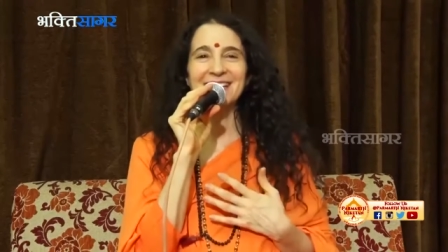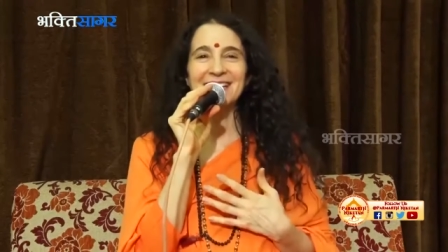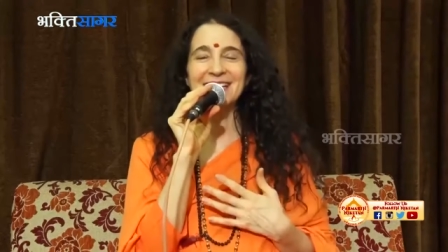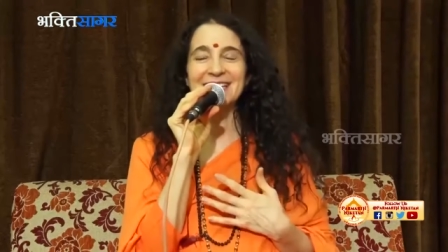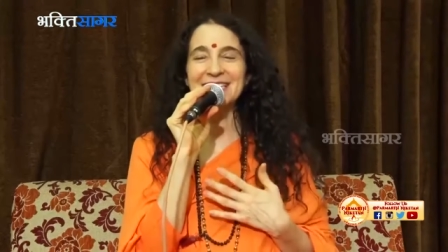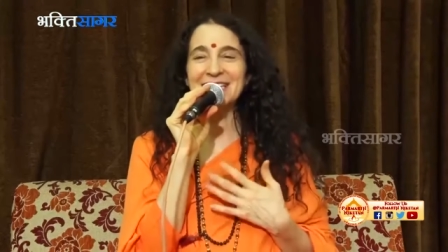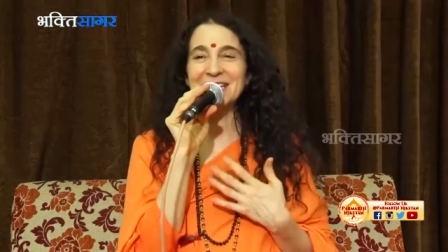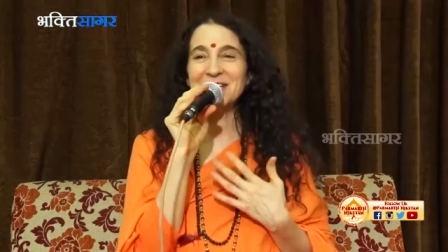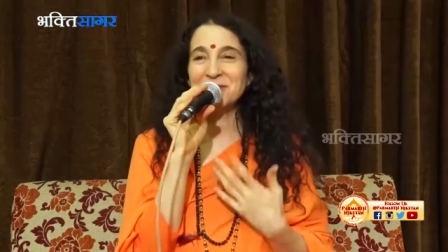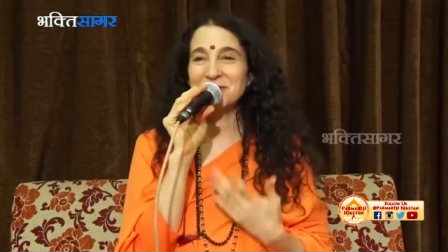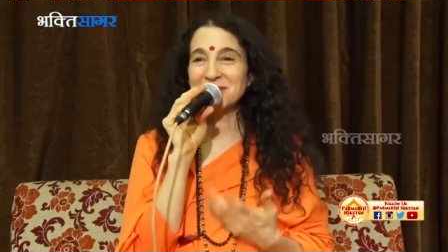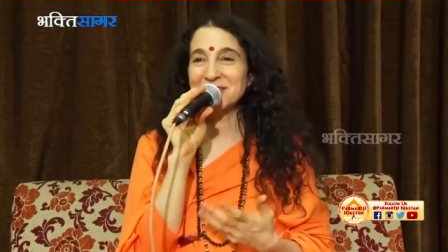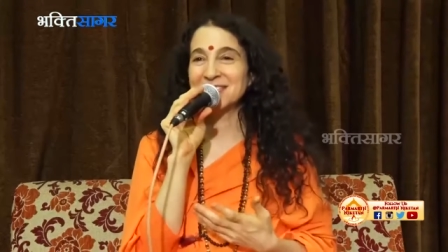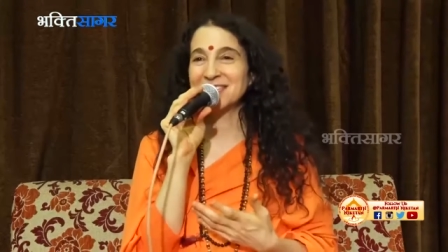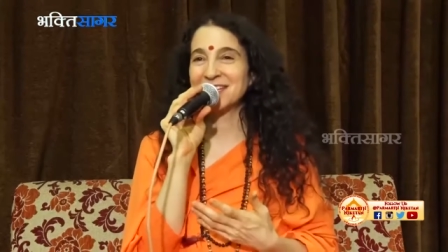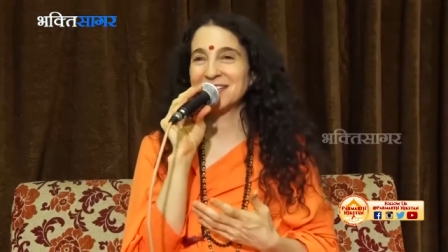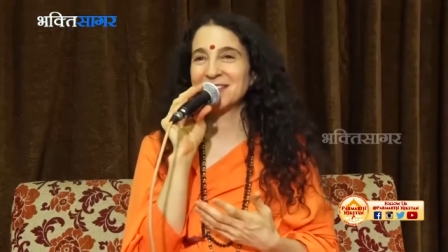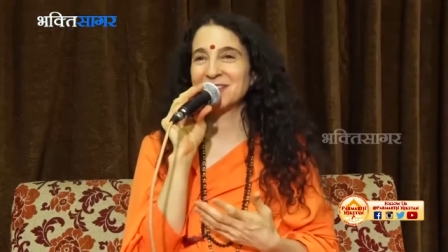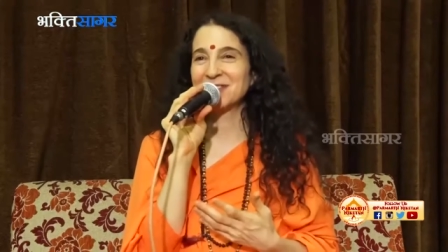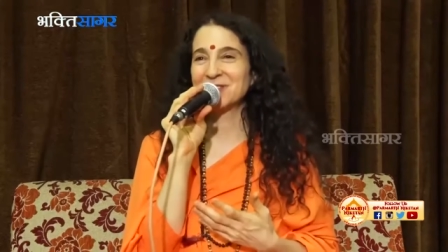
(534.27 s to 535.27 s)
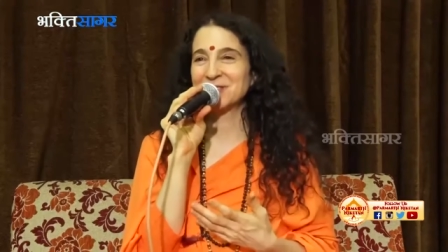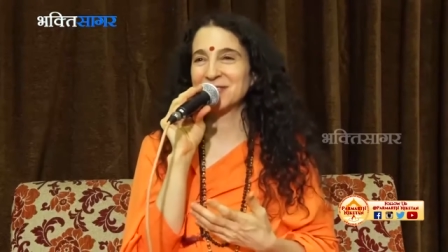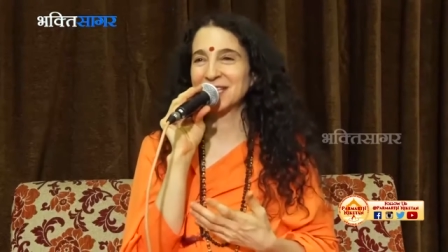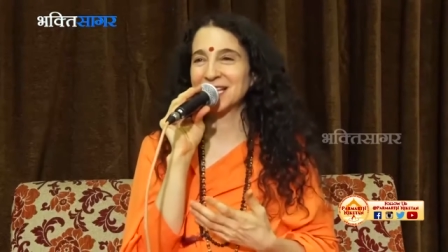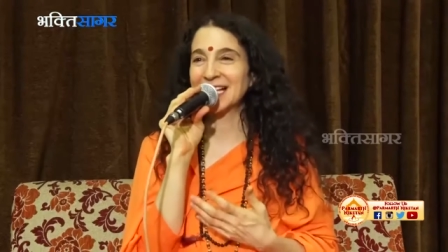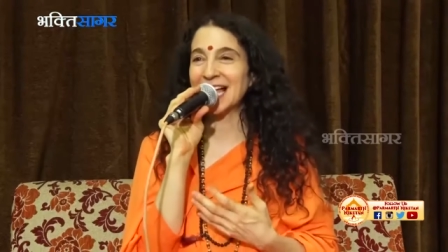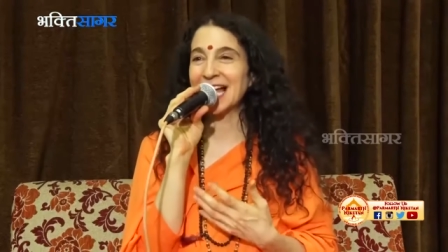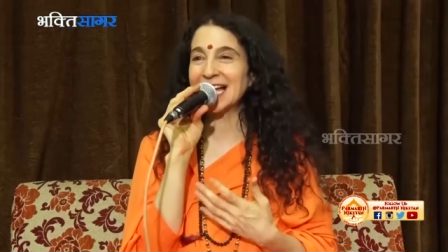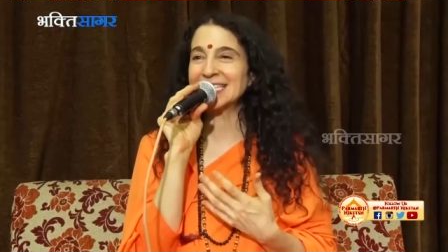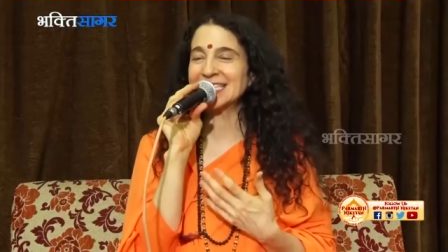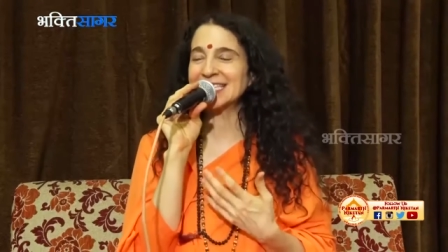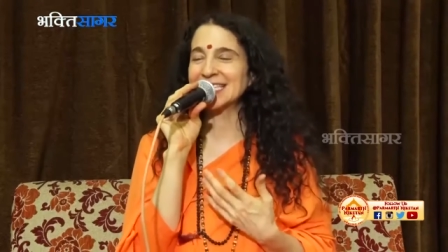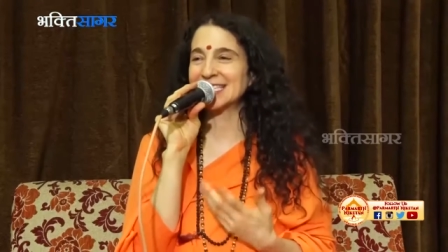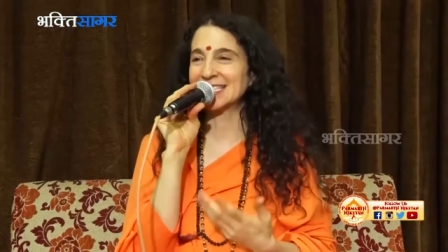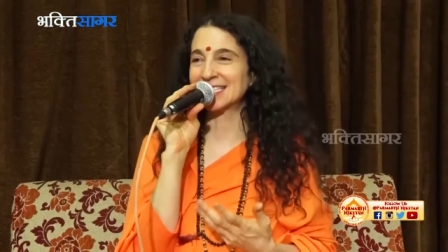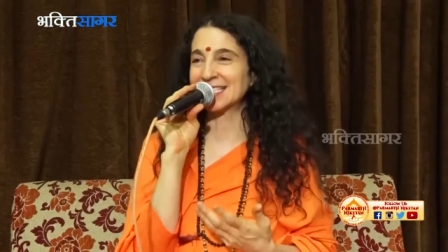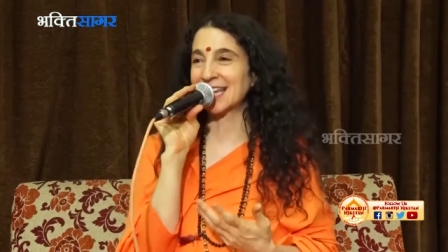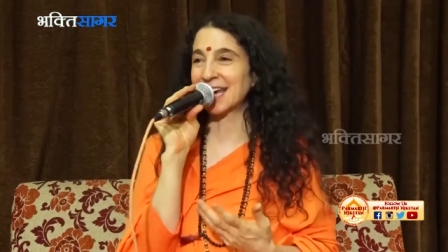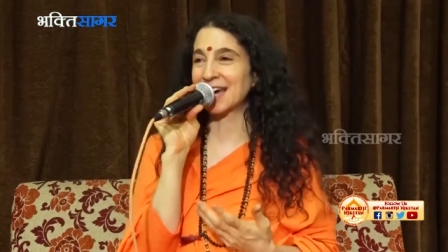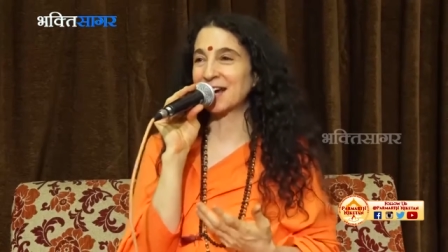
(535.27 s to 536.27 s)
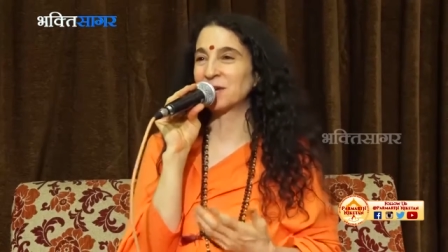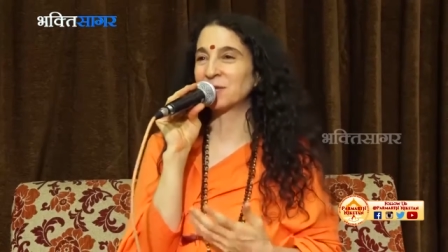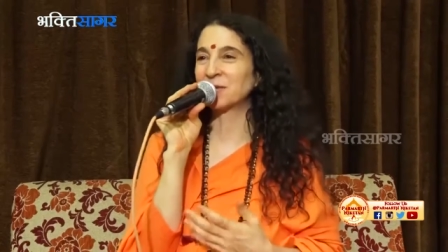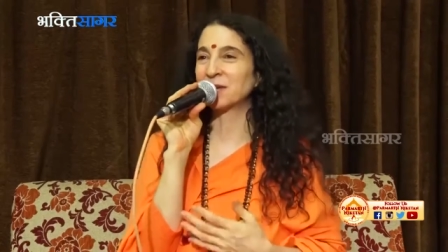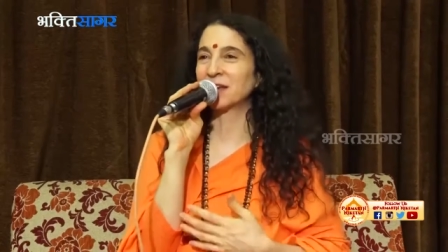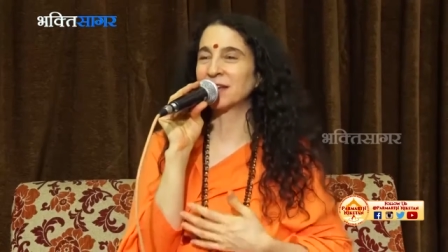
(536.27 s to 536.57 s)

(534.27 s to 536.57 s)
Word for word: continue to sit in those classes now